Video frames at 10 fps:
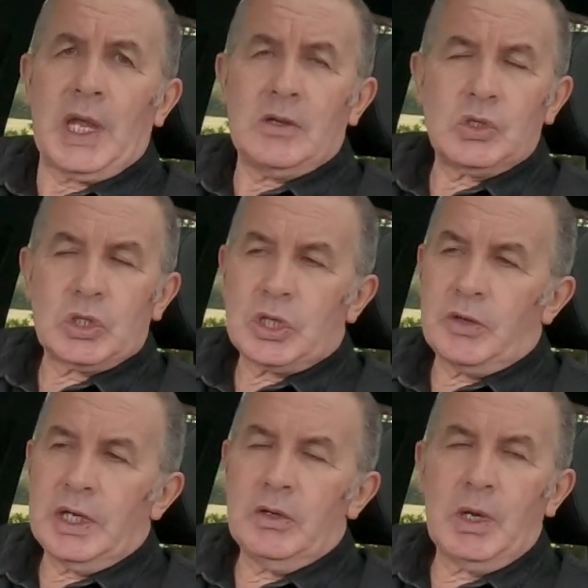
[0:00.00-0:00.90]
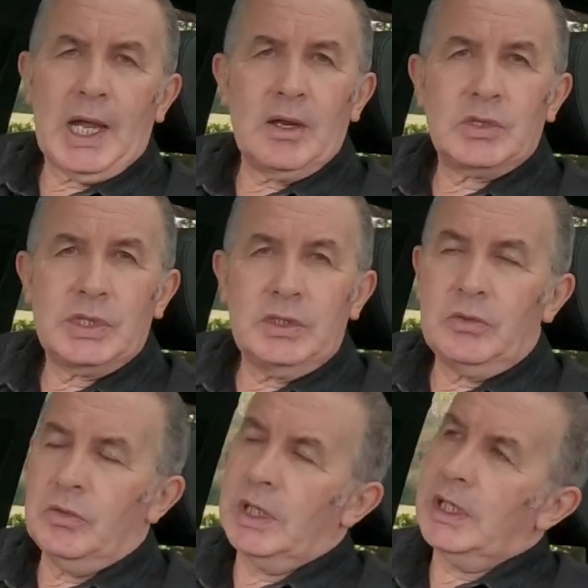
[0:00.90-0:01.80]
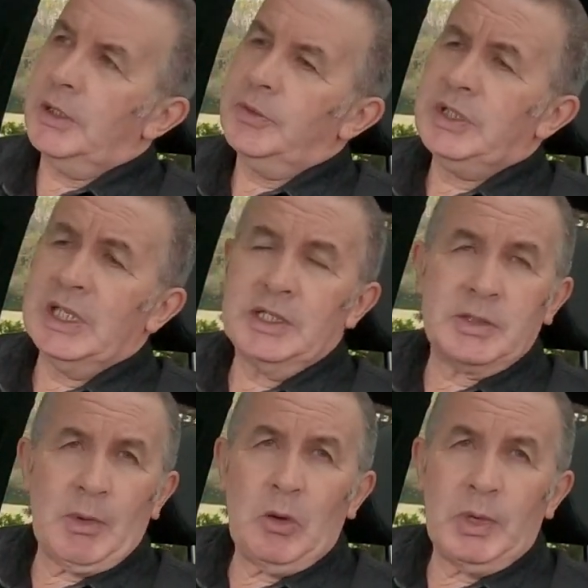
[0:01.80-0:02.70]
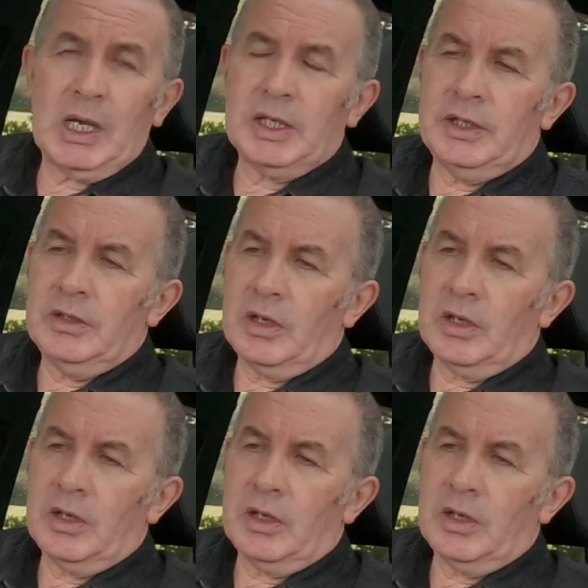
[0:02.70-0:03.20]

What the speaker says: I'll just show you how to delete a mobile